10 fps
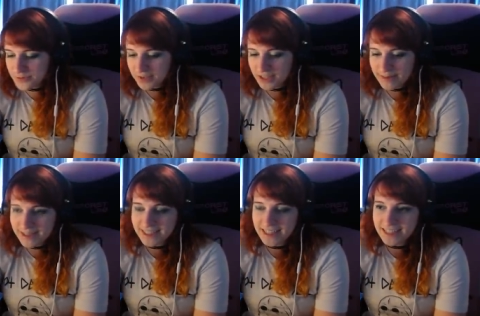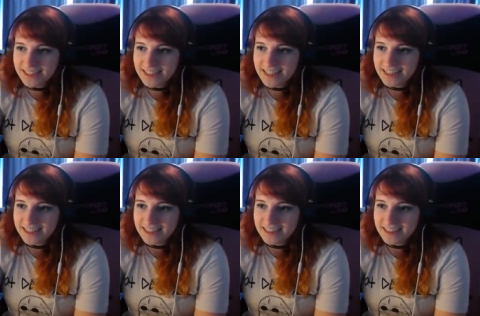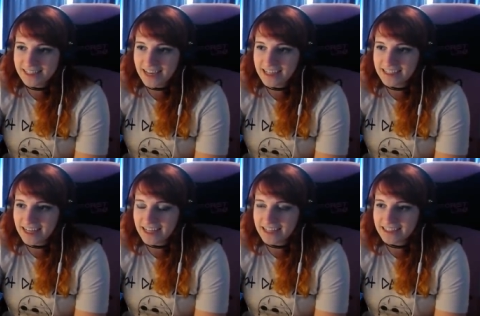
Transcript: we're going to be singing seeing the the yang gang